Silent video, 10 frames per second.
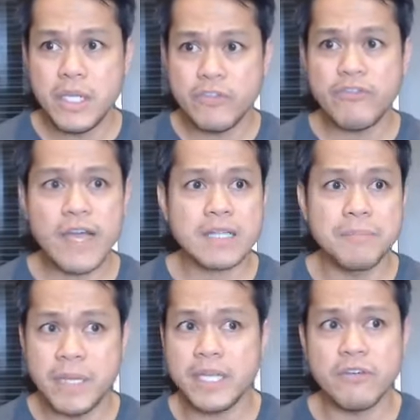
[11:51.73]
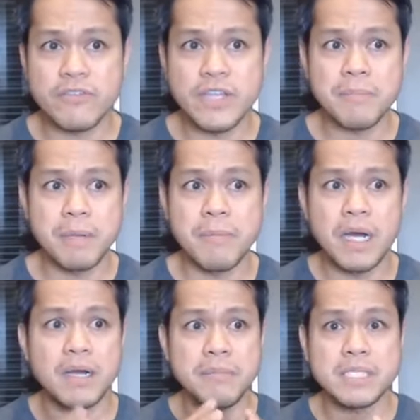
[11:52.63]
in fact, many of them
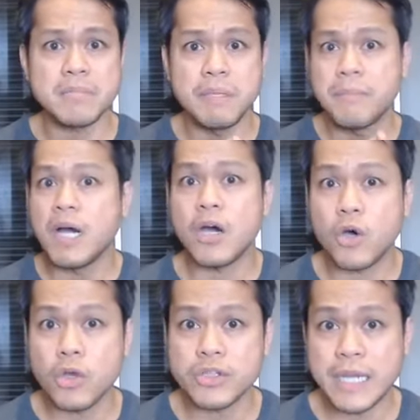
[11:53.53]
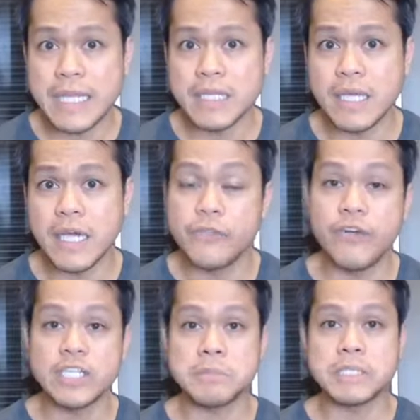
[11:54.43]
minsan may mga contradicting
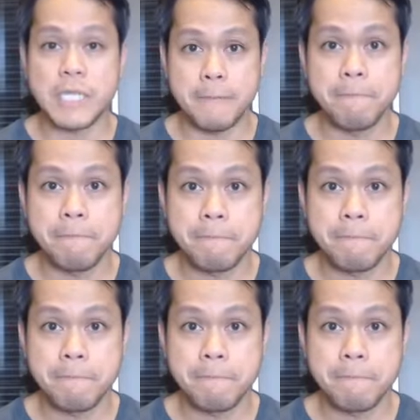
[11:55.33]
advice pa sila.